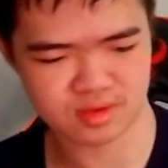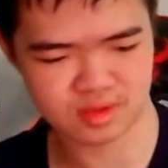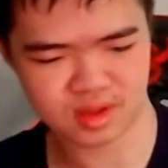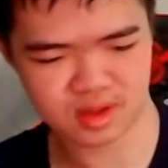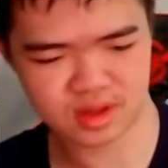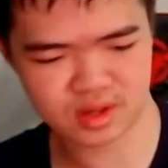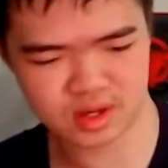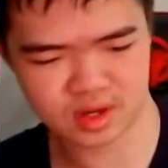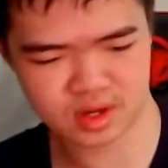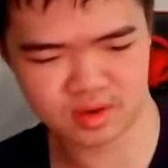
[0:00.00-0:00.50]

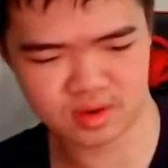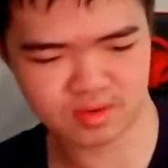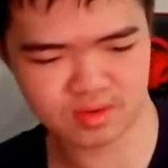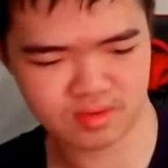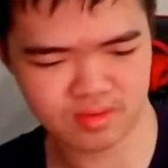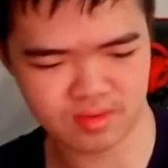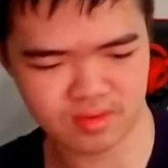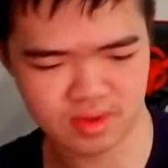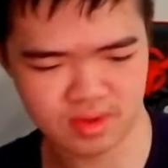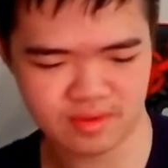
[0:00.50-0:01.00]
so.
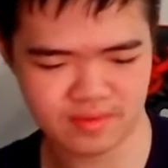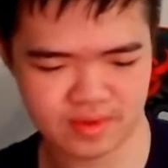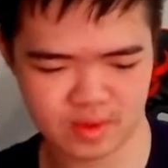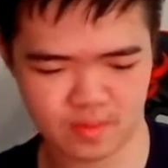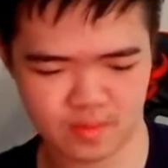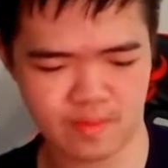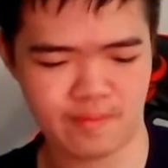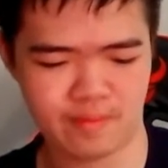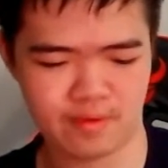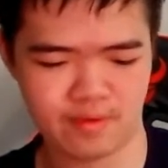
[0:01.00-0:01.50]
Oh, I love his
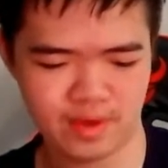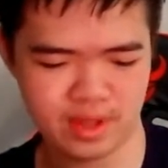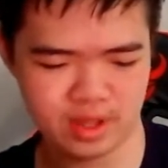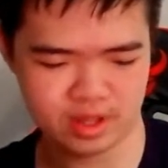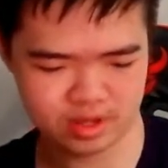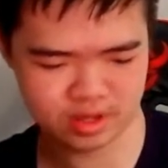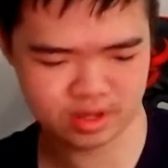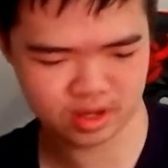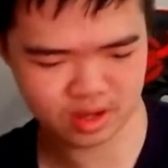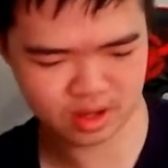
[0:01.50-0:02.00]
purple
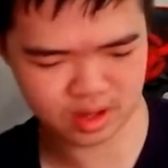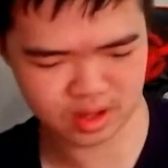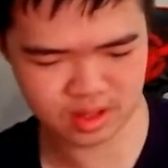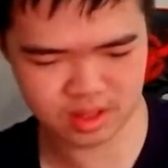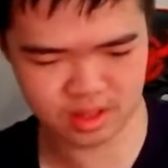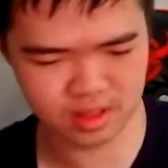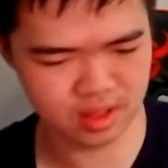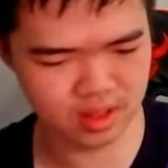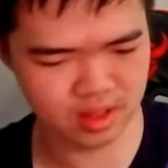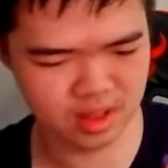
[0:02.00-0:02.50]
wings.
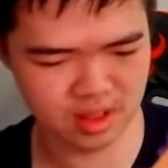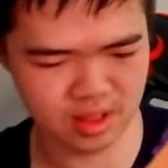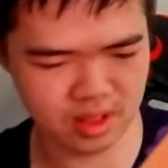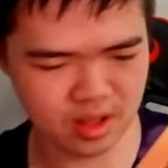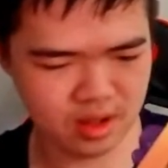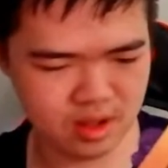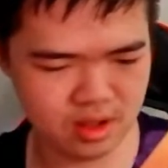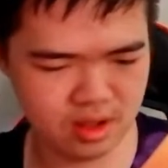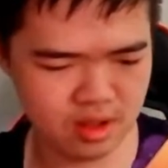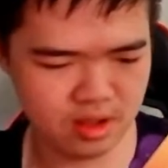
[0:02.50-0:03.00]

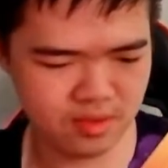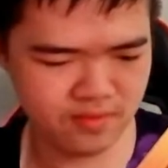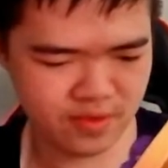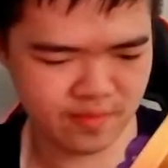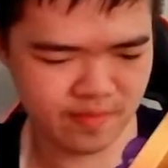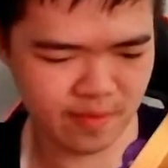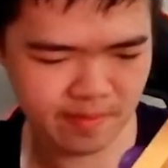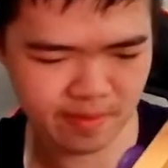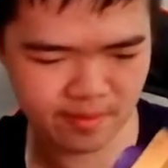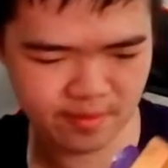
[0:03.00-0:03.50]
Love oh, the
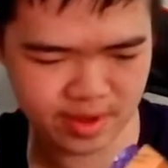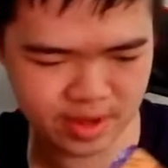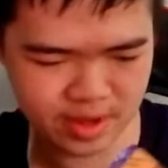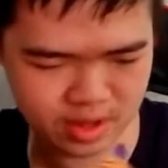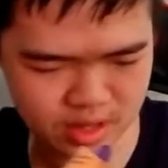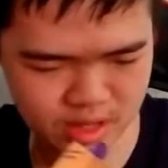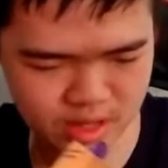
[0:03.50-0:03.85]
purple wings.